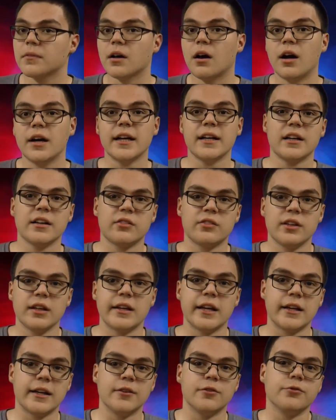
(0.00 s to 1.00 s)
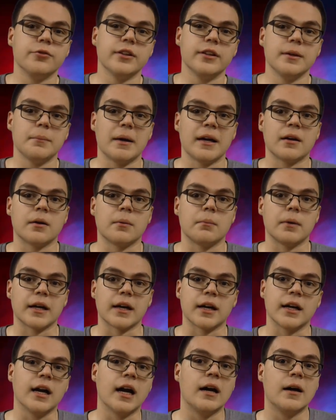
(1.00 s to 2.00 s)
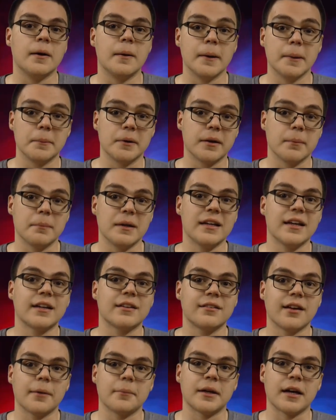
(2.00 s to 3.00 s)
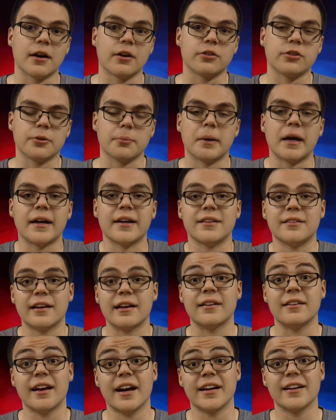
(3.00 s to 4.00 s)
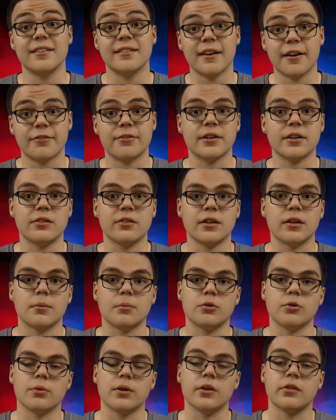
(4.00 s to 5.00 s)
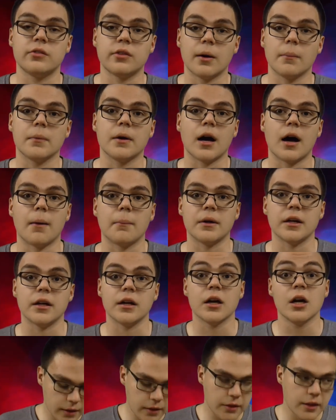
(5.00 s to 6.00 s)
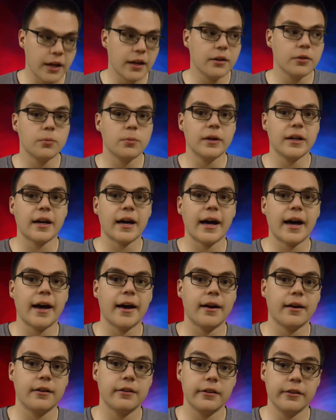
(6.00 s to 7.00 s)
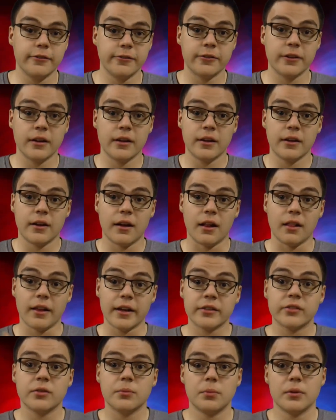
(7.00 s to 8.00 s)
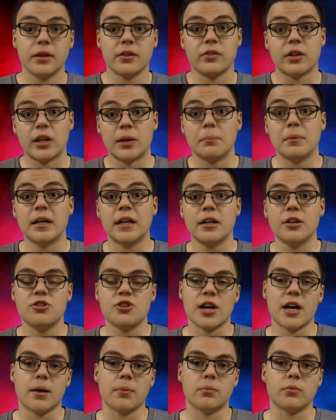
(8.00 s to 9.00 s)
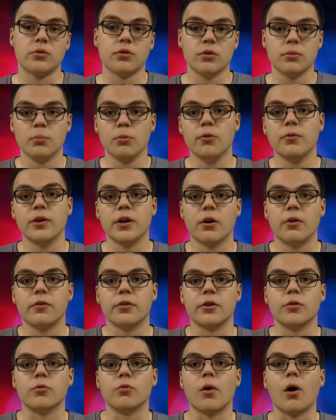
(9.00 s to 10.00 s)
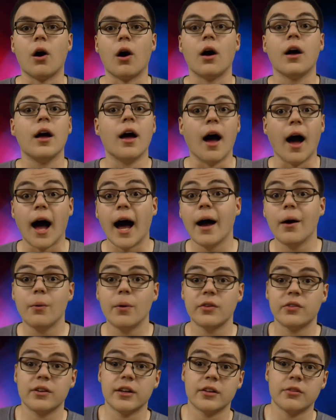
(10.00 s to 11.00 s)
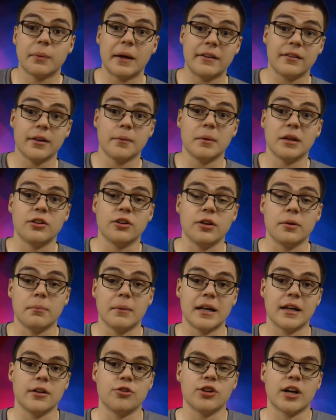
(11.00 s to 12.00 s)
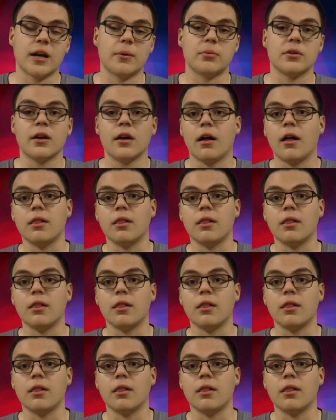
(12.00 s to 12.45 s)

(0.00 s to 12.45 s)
On NXT, they didn't really make him like a comedic type character, but I can definitely see them doing some comedy. Then we had Alexa Bliss and Mickie James moving over to Raw. I wasn't expecting Mickie James.